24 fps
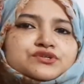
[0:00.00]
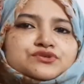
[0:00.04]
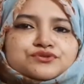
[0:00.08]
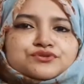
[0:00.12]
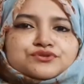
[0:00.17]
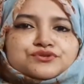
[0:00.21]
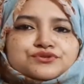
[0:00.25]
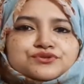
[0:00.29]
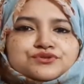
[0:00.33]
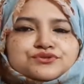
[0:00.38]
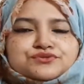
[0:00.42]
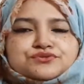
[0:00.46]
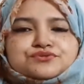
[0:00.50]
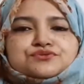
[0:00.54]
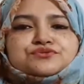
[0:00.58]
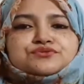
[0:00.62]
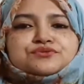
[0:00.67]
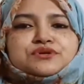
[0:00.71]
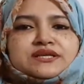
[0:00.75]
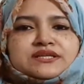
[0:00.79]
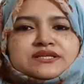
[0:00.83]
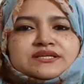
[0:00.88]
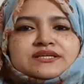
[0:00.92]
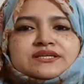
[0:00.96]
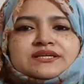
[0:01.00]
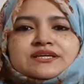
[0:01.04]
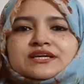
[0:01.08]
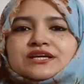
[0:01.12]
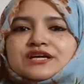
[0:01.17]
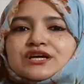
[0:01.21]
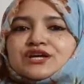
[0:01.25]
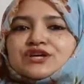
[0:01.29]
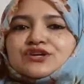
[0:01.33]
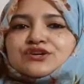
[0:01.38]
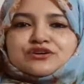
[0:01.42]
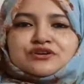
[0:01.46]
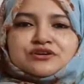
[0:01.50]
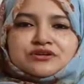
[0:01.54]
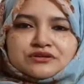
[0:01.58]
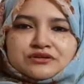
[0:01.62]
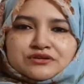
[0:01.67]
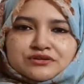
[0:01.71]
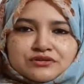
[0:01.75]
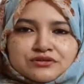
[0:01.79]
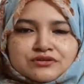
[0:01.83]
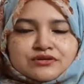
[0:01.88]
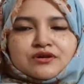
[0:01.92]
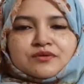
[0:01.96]
go to any
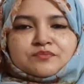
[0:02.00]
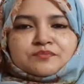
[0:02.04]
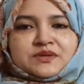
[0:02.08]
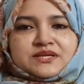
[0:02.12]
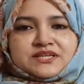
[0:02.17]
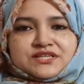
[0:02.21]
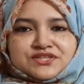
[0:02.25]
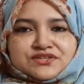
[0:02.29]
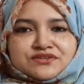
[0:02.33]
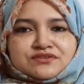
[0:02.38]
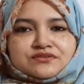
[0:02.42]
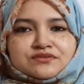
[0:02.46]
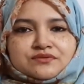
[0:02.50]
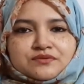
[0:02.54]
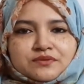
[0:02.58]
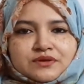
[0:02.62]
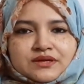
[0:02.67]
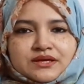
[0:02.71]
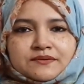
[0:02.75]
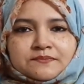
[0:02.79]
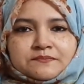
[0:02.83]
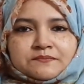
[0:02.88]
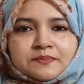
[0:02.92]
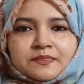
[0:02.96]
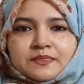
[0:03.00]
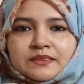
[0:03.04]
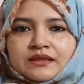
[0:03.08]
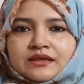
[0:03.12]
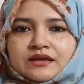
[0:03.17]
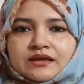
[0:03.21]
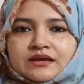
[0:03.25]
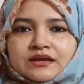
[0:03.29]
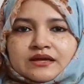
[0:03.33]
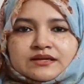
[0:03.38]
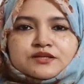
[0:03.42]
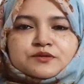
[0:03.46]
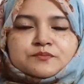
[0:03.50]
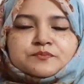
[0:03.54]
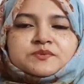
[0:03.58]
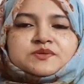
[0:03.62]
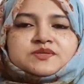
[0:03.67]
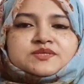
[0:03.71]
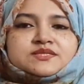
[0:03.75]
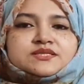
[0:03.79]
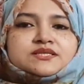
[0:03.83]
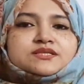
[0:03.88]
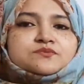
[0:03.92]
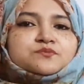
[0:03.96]
completion. Okay,
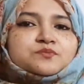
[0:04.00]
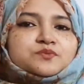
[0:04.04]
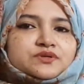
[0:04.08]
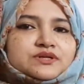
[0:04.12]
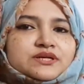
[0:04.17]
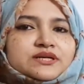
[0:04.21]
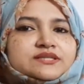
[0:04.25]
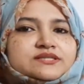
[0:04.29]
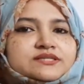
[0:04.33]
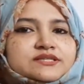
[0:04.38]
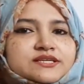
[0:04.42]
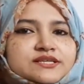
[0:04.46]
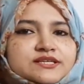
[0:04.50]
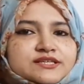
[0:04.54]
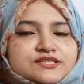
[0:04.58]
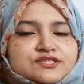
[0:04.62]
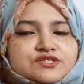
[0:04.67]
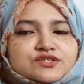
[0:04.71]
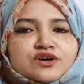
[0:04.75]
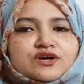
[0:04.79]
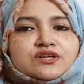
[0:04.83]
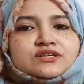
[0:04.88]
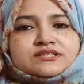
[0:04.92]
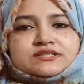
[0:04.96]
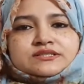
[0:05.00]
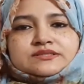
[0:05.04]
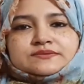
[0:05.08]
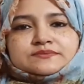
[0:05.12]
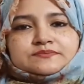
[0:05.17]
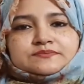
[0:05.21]
100% product is not